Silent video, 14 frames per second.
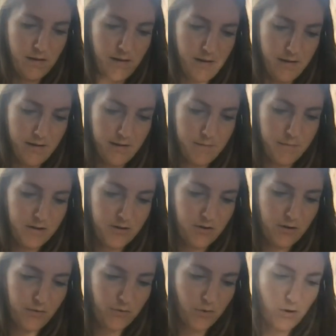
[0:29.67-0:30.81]
I should
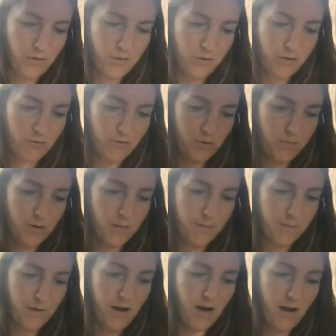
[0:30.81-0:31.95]
have got the group up
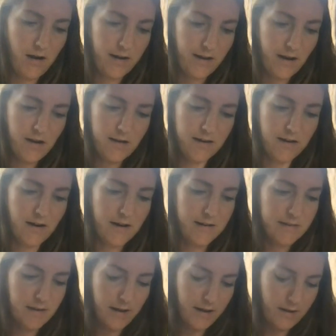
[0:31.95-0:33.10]
earlier in
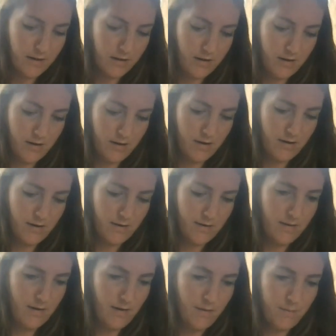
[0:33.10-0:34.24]
hindsight.
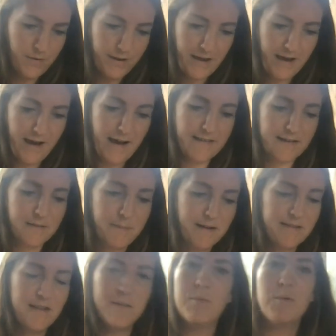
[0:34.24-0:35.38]
But yeah, as expected, we